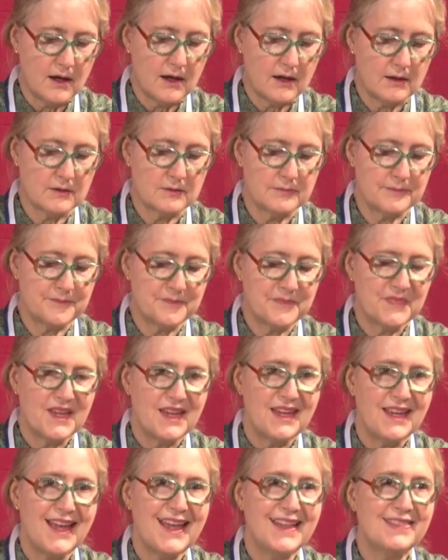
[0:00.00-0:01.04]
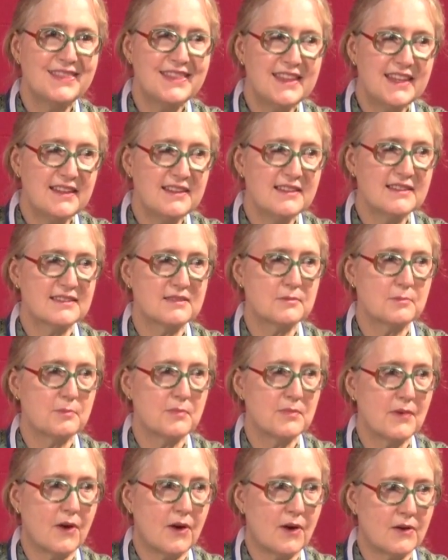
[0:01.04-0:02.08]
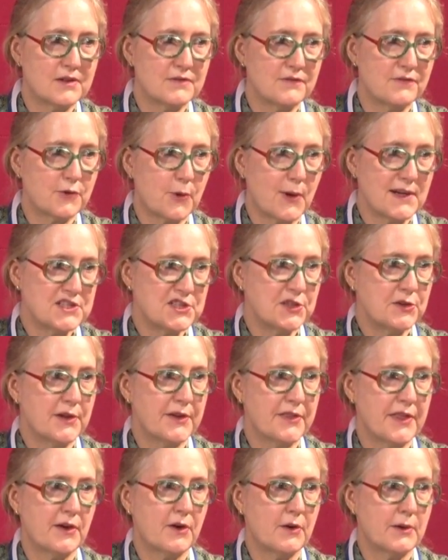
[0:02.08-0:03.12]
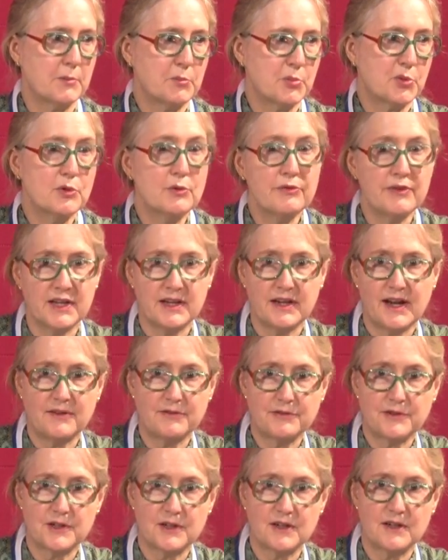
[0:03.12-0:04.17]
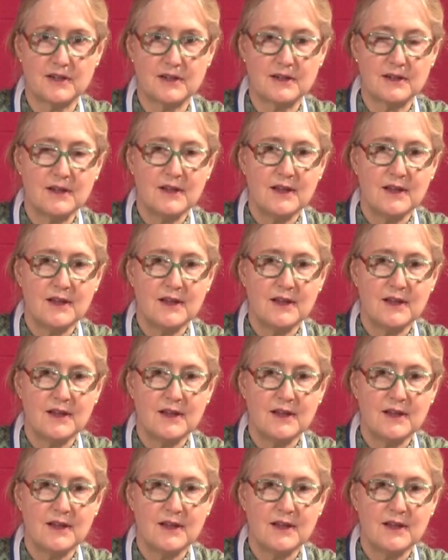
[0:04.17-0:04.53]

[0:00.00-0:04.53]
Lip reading: And these are criteria that are improving in Africa.